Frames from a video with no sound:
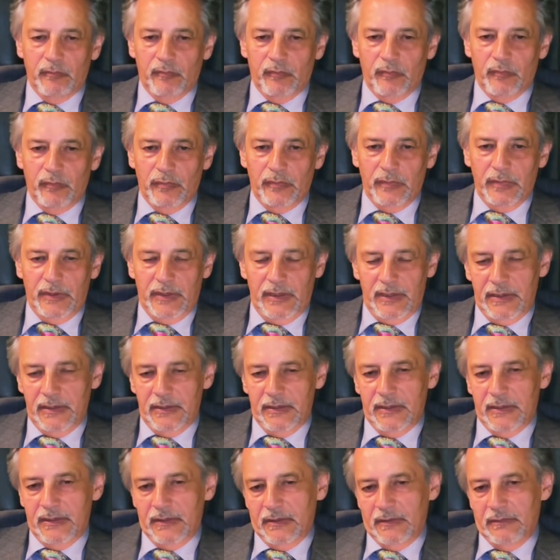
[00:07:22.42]

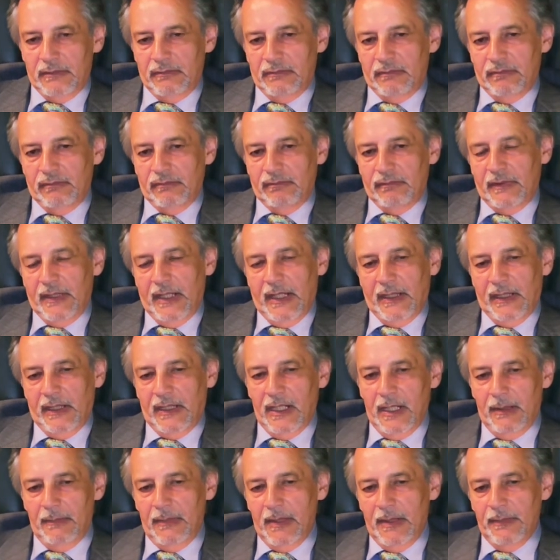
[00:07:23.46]
This can
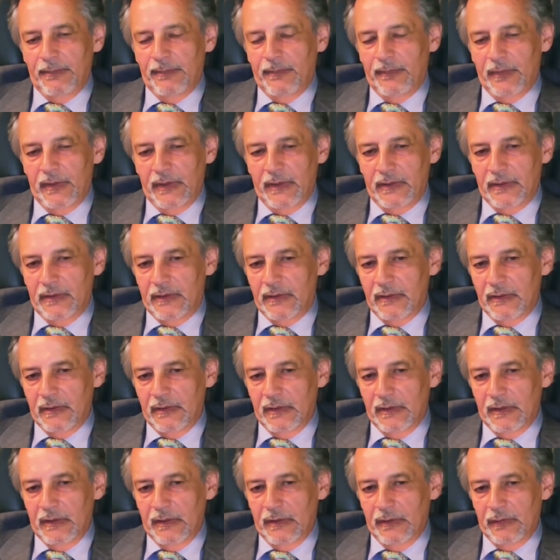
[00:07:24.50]
come up with
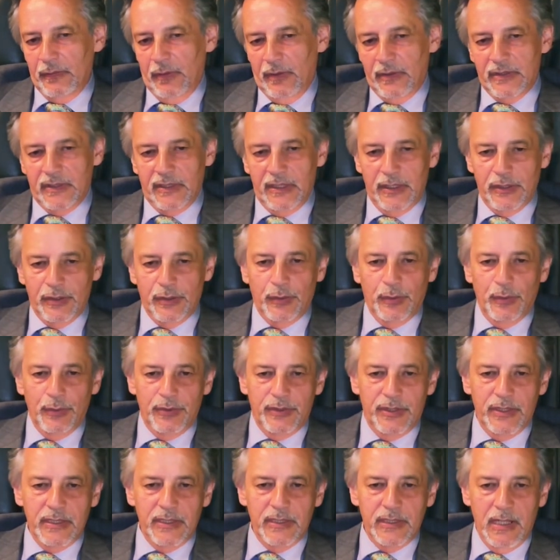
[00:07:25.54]
not such
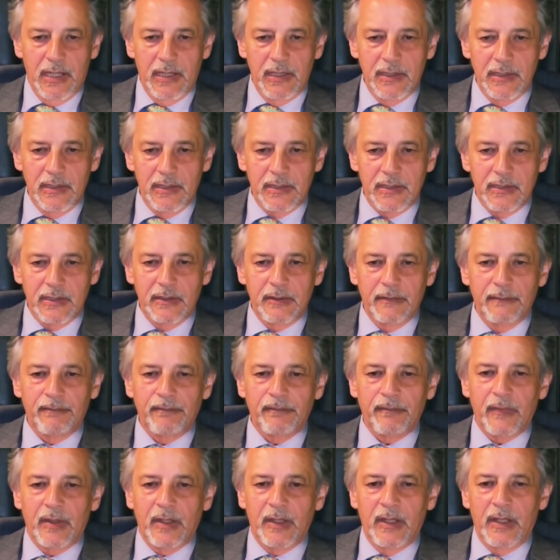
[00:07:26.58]
good results.
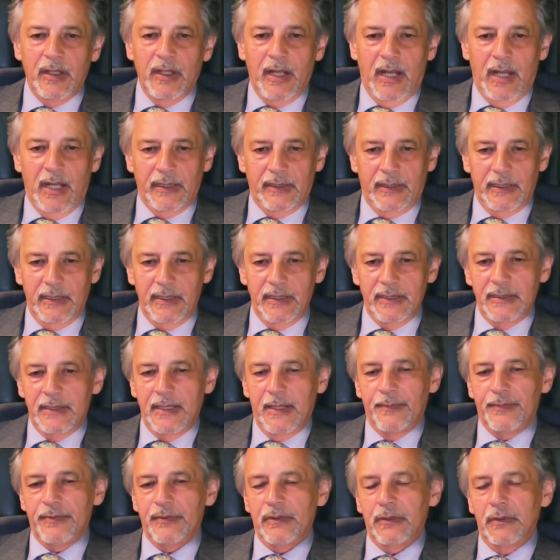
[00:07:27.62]
I think it's
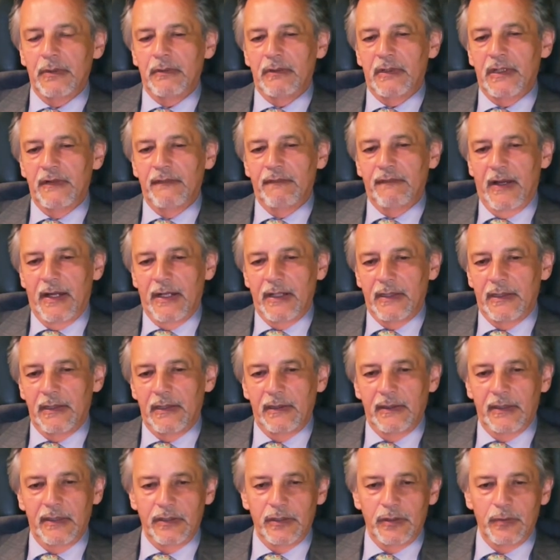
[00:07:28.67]
absolutely
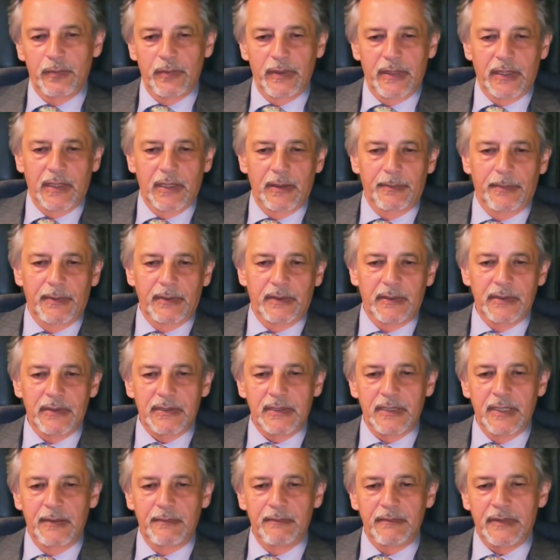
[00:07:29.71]
vital that you wake up at the
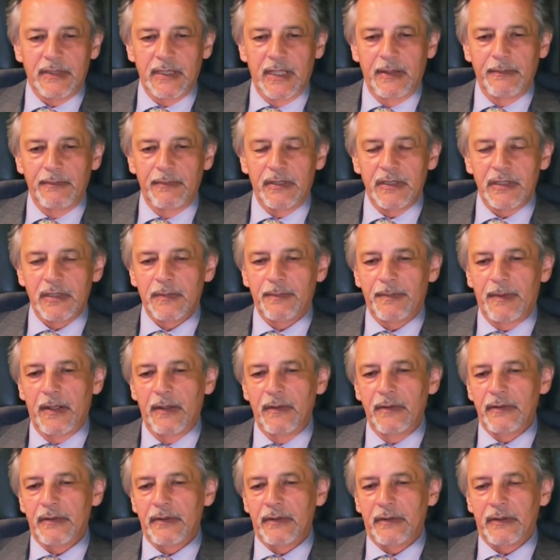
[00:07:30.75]
same time,
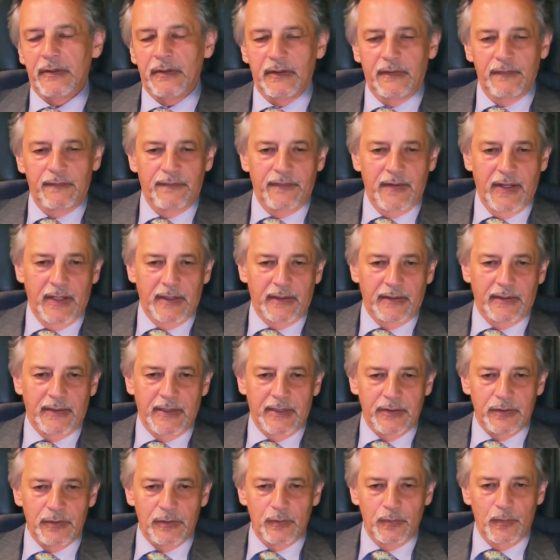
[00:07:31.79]
despite the fact
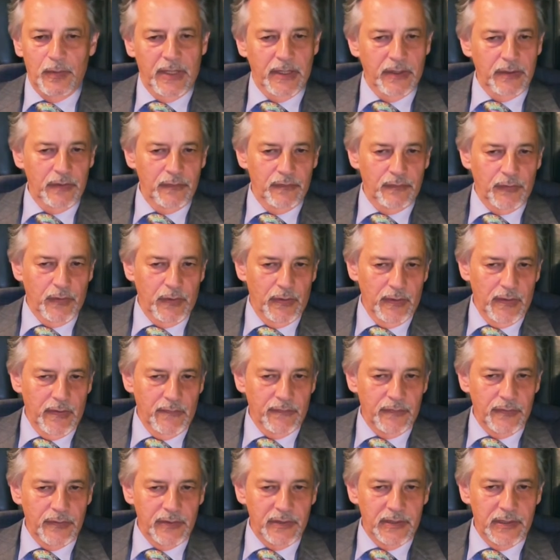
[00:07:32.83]
as to when you've gone
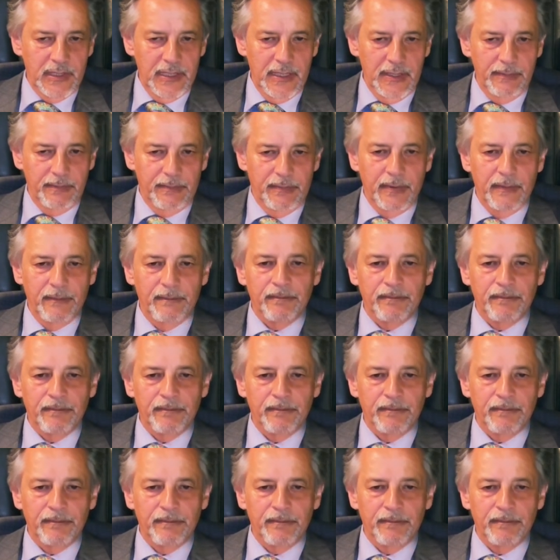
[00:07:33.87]
off to sleep.